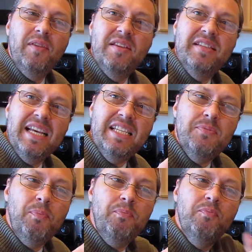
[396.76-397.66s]
6,
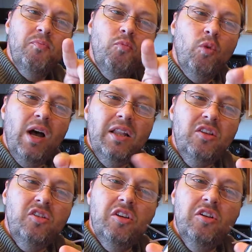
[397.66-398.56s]
1,
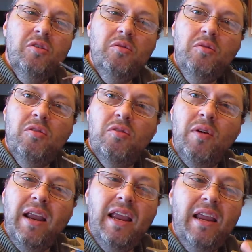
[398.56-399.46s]
2,
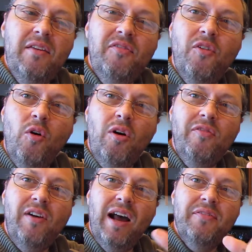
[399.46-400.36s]
3, 4,
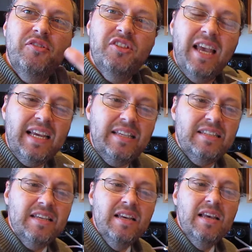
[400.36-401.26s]
5, 6.
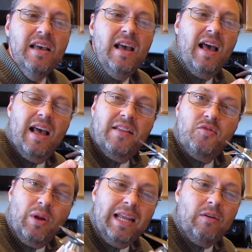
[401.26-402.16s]

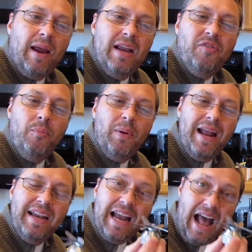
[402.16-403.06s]
It's really great for
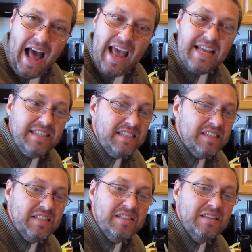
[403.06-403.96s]
blending
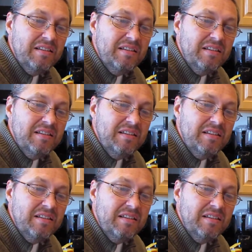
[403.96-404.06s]
ice,